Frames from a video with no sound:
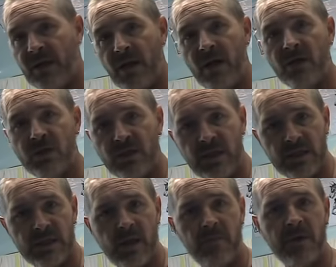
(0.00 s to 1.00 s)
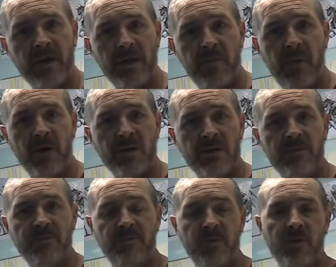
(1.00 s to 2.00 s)
that I should get something in the
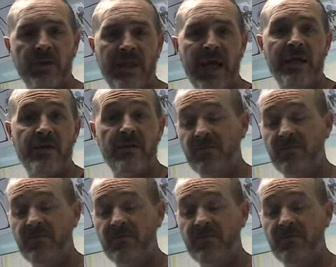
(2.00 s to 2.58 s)
post for a date.